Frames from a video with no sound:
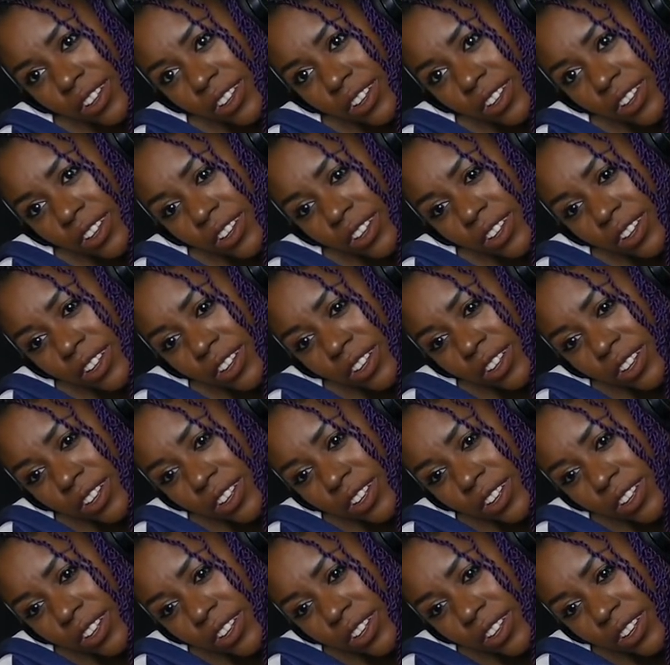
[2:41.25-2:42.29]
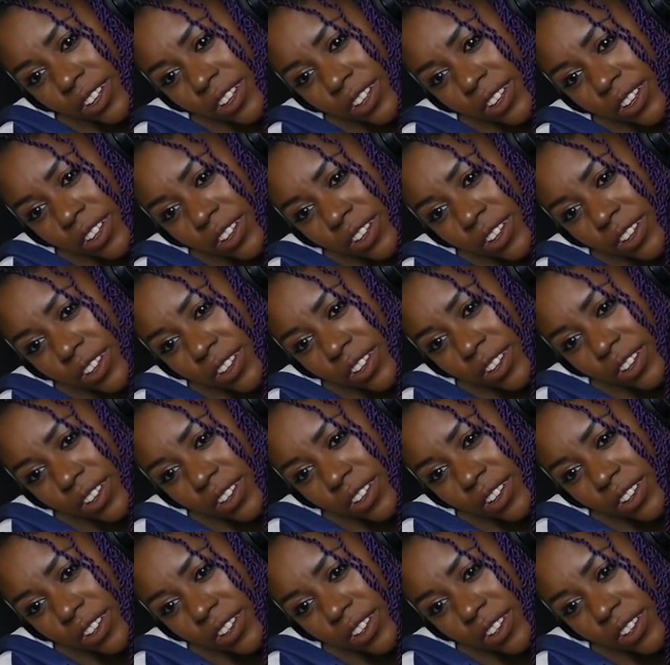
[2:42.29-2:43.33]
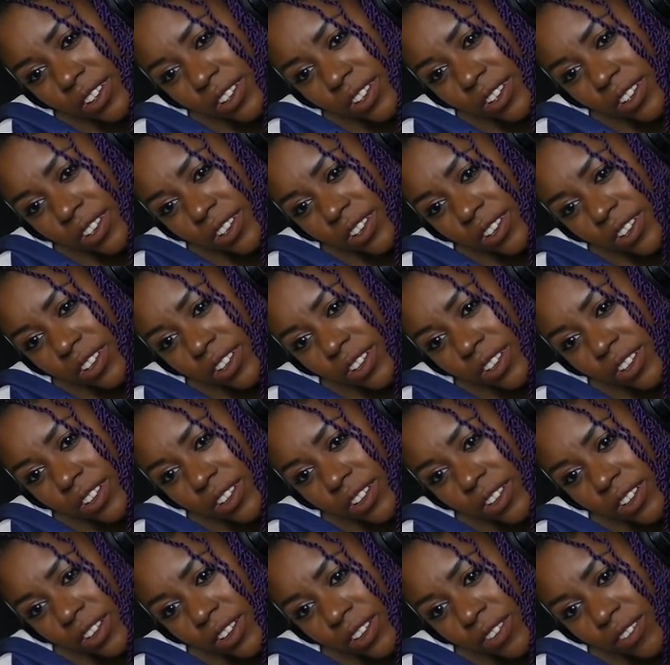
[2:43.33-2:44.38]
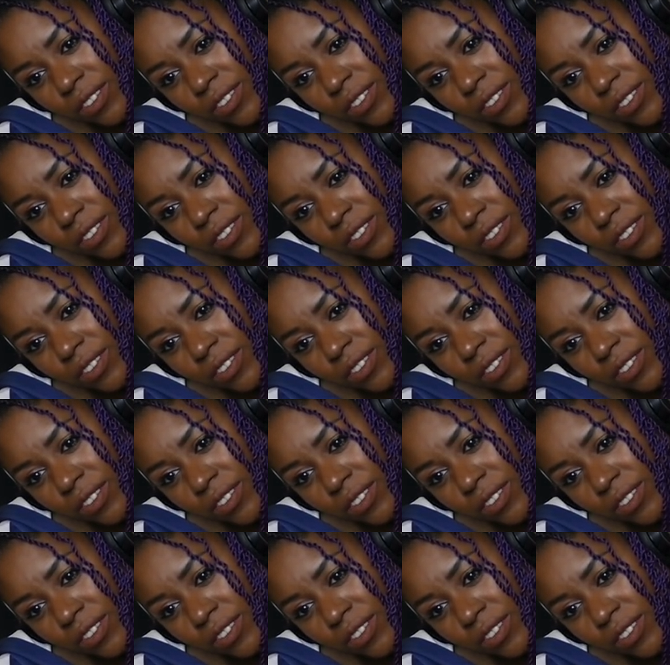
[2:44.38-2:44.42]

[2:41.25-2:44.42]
(not speaking)